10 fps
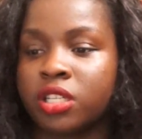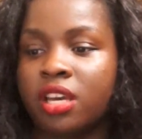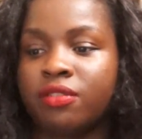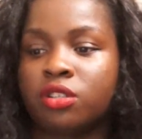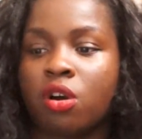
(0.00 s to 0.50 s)

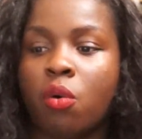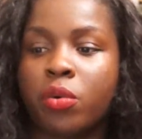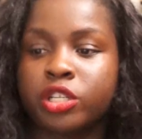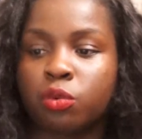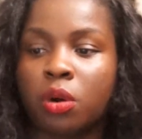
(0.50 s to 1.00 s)
If so,
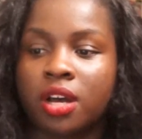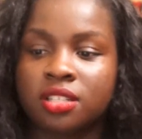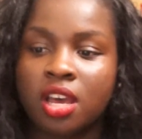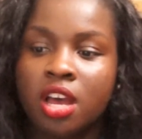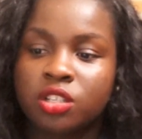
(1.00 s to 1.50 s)
which ones?
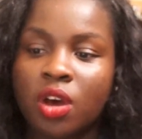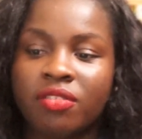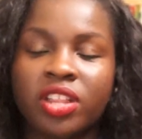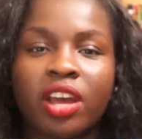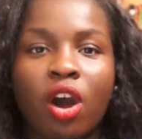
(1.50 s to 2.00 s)
So I
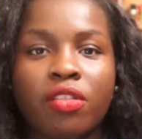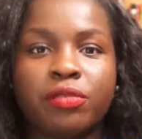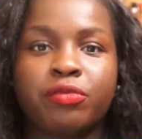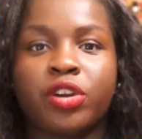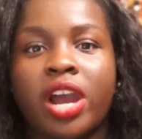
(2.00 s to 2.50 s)
feel like all the
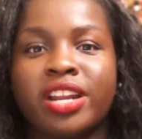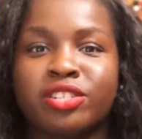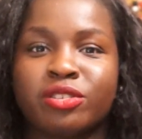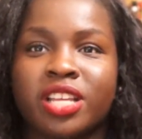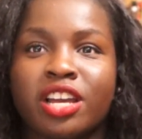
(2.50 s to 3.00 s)
variety
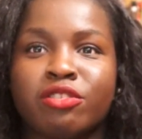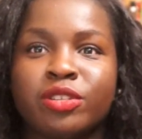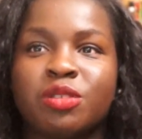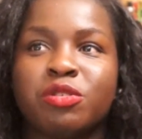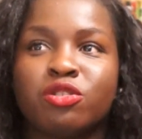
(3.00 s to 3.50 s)
shows that I used
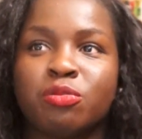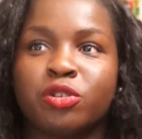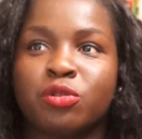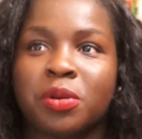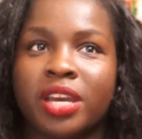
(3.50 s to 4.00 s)
to be super,
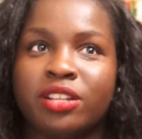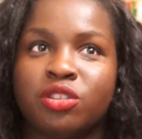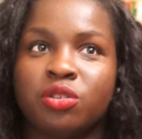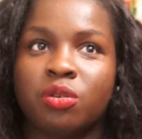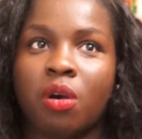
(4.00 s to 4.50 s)
super
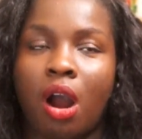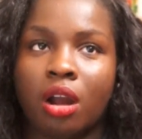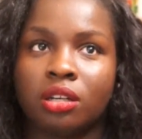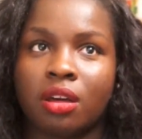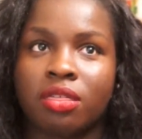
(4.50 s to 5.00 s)
into
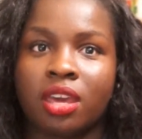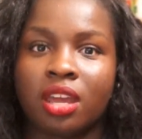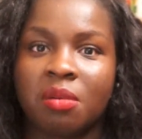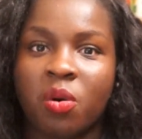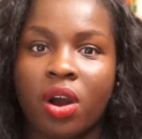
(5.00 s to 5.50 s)
aren't a thing
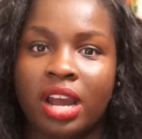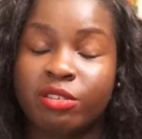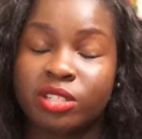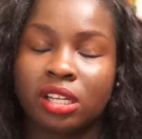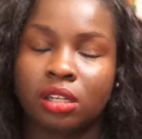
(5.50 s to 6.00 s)
anymore. I
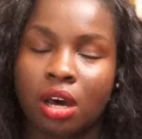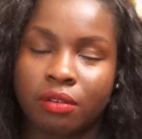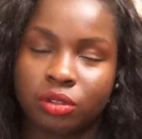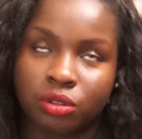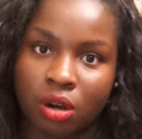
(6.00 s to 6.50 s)
used to love
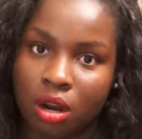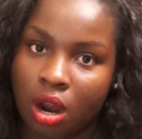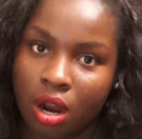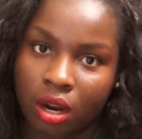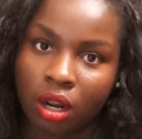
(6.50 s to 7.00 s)

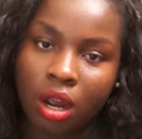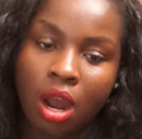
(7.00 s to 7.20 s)
Strongheart.